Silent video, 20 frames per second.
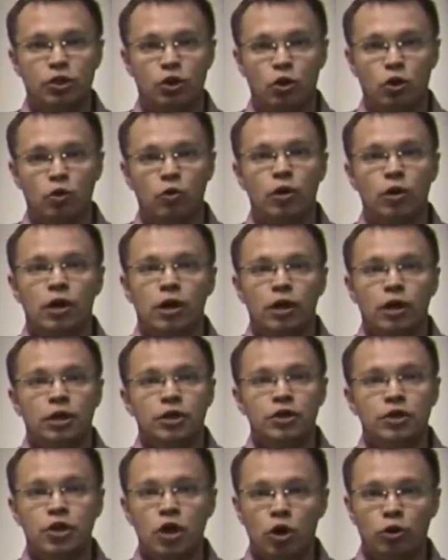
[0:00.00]
So
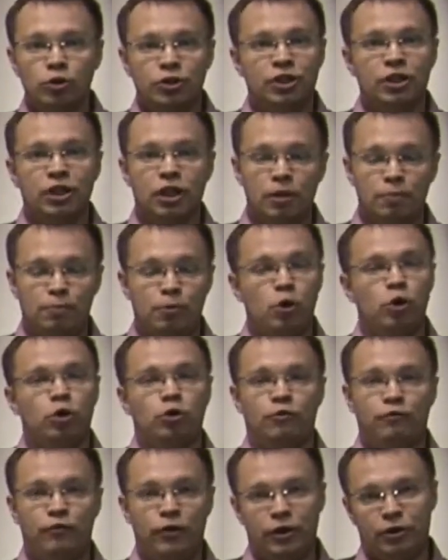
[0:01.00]
no single
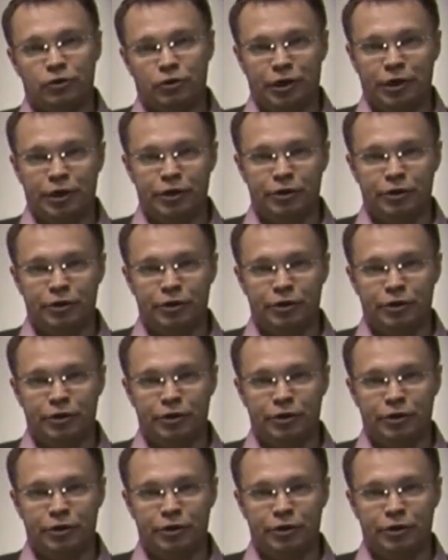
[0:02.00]
point of failure